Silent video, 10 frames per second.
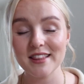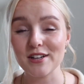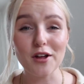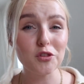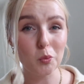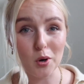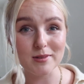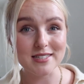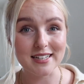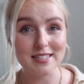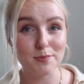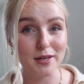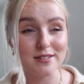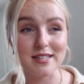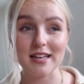they're not the warmest things
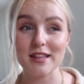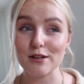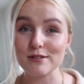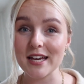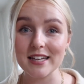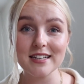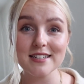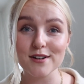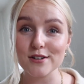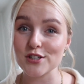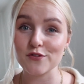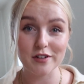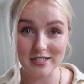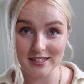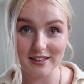because like those kidneys are just
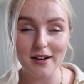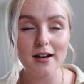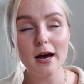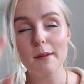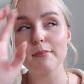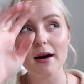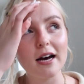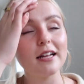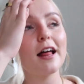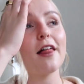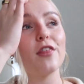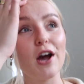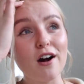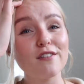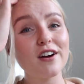freezing there, but they
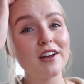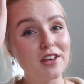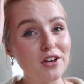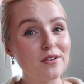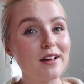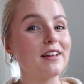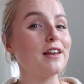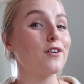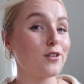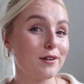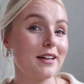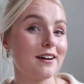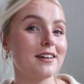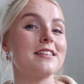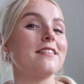are very cute and they look really
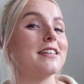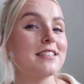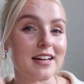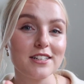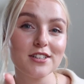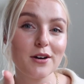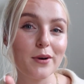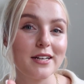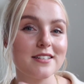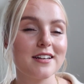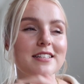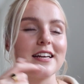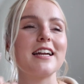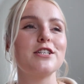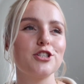nice and they snatch in that waist nicely,
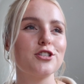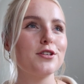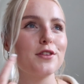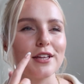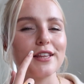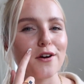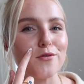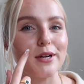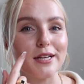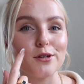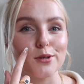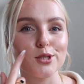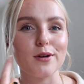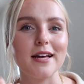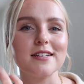and I just do think they're a really cool
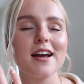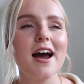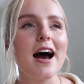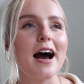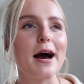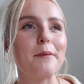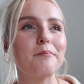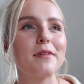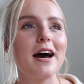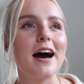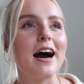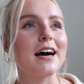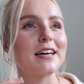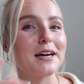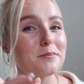trend.
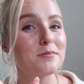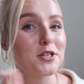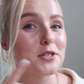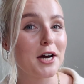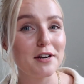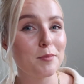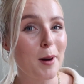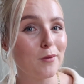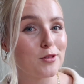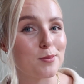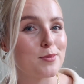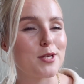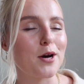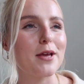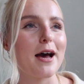And I'm just kind of about them.
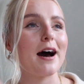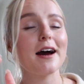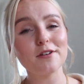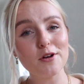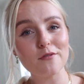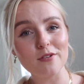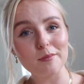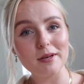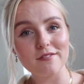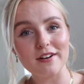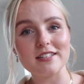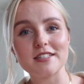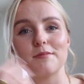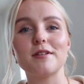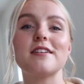So yeah, I don't know if I'll be
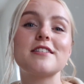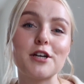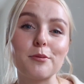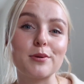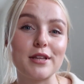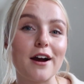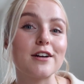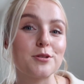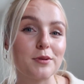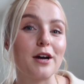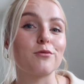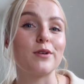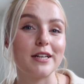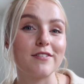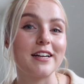investing in them this year, but they are something I'm
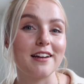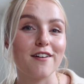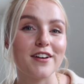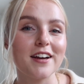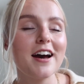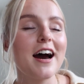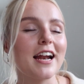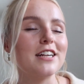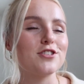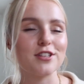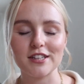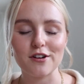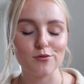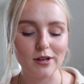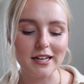really loving, and I just think they're
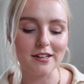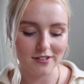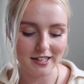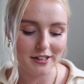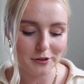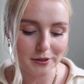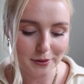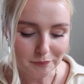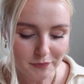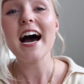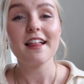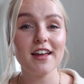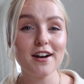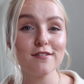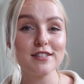really cool.
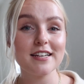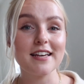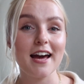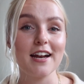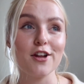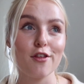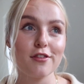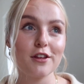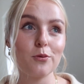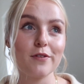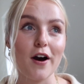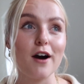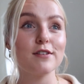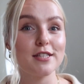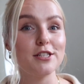Then obviously again, another thing we've
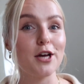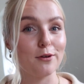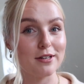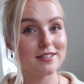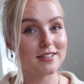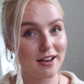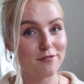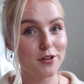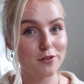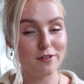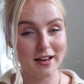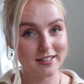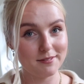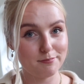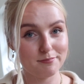obviously noticed, if you've
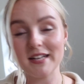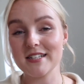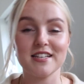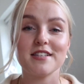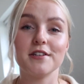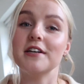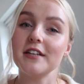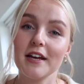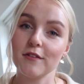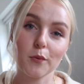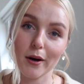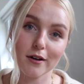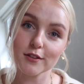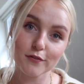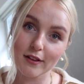like existed in the
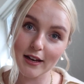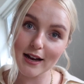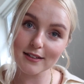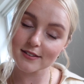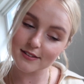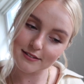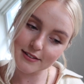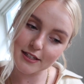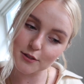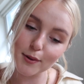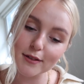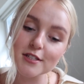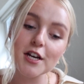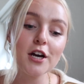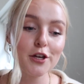world for the last 6
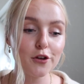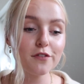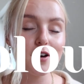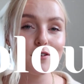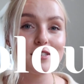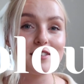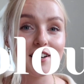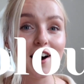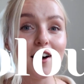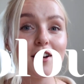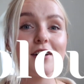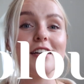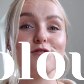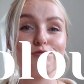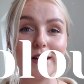months, you'll notice the color
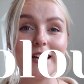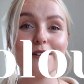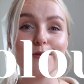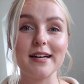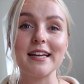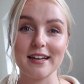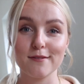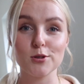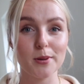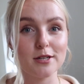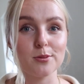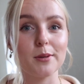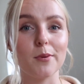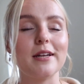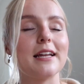is really in for
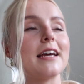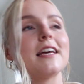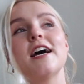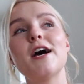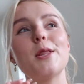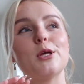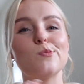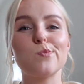2021. Like there's